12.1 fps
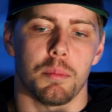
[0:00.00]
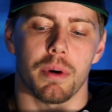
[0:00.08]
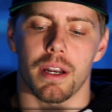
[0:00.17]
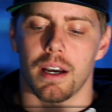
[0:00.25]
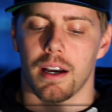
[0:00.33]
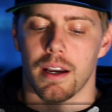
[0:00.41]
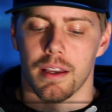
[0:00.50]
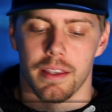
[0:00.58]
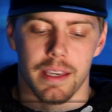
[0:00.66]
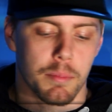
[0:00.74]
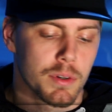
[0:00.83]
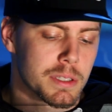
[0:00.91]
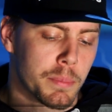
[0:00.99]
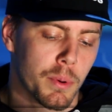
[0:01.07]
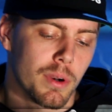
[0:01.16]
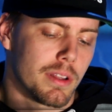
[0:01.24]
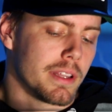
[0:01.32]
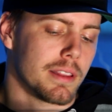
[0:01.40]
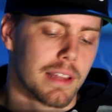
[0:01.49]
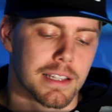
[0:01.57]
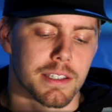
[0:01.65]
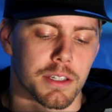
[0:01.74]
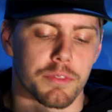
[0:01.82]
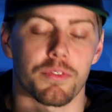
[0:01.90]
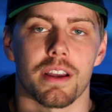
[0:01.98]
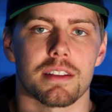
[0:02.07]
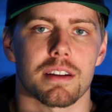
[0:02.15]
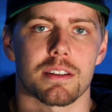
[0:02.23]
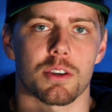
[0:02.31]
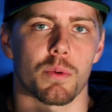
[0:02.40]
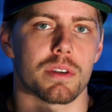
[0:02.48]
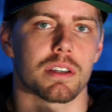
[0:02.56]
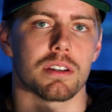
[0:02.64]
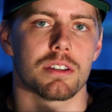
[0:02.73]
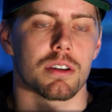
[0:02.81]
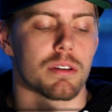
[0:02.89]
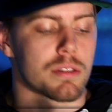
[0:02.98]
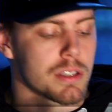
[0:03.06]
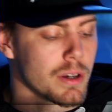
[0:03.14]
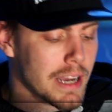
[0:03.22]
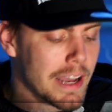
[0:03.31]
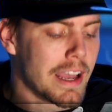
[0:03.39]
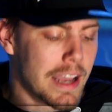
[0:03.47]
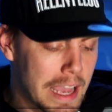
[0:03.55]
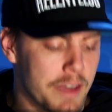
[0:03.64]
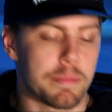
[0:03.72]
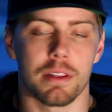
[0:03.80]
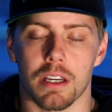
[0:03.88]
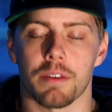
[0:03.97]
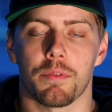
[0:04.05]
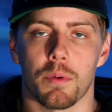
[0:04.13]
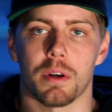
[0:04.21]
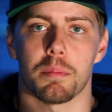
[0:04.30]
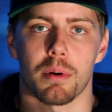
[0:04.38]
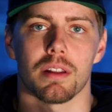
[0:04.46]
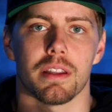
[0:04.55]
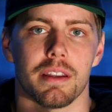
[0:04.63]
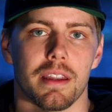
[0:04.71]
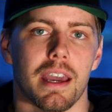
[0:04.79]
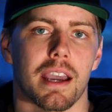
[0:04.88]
But uh, yeah, most importantly, lots of good friends, and it's always good shows. So I, I, have been looking forward to Berlin,